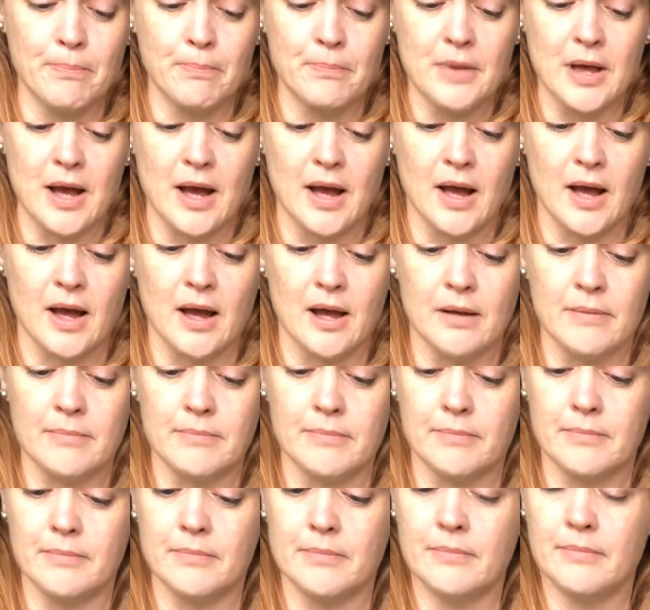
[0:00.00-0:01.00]

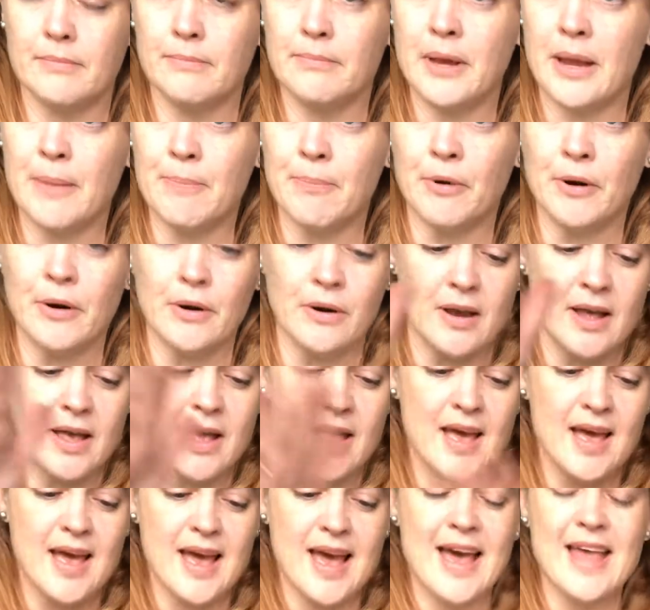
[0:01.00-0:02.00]
um, paper
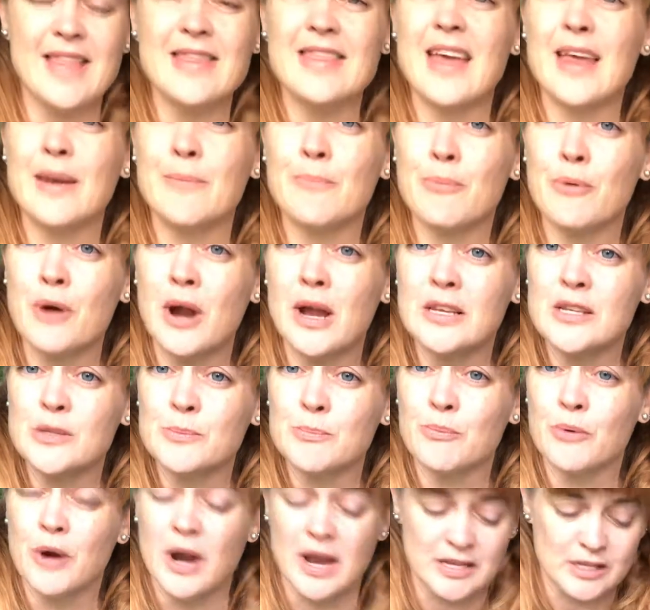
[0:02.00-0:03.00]
and then press,
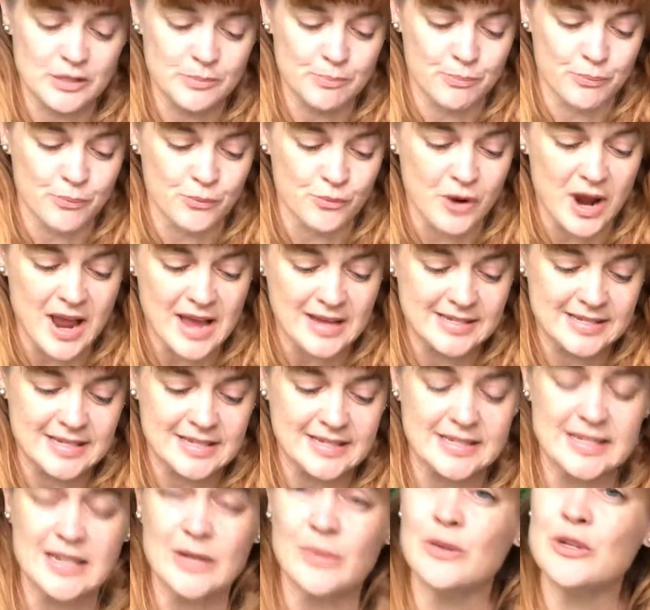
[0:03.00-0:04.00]
press, press,
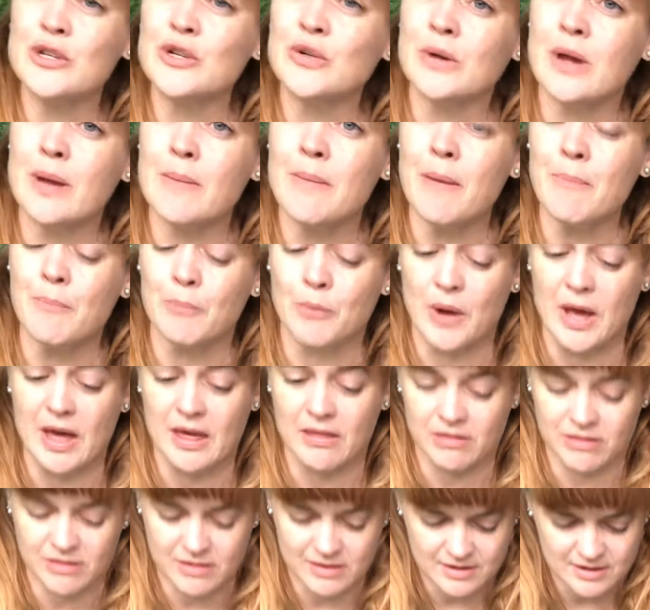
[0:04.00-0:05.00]
and see what you come up
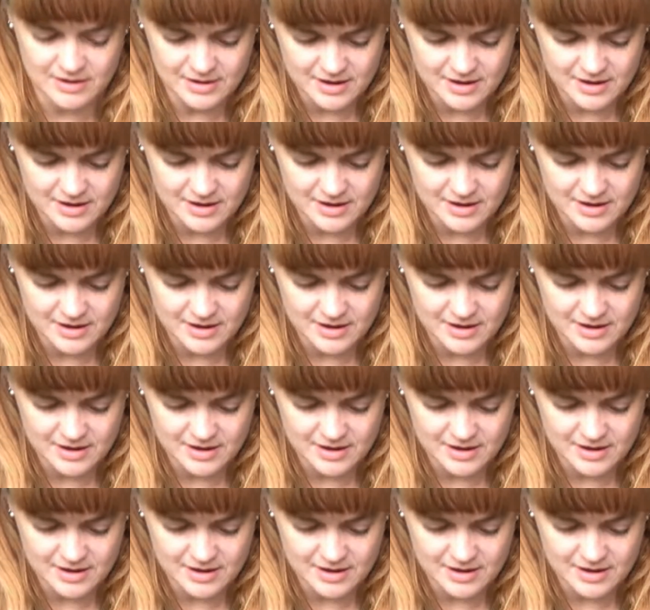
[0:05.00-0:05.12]
with.